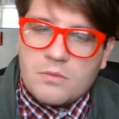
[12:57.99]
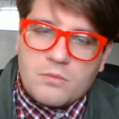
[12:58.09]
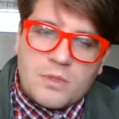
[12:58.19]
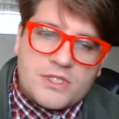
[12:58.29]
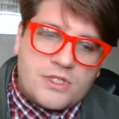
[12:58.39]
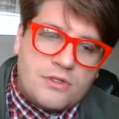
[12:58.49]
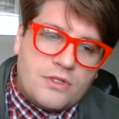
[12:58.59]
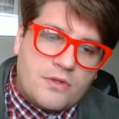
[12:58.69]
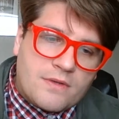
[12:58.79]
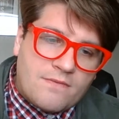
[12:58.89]
which you,
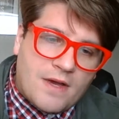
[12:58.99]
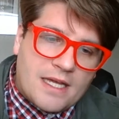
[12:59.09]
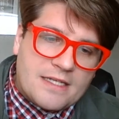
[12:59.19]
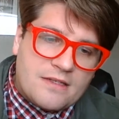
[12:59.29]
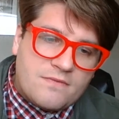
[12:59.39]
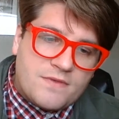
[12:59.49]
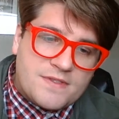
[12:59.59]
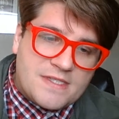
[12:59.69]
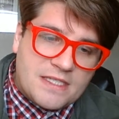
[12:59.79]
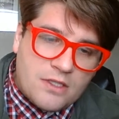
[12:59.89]
you can find in
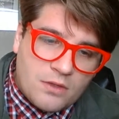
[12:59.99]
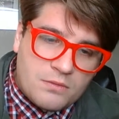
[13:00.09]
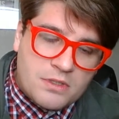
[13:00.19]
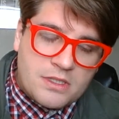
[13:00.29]
Ficino,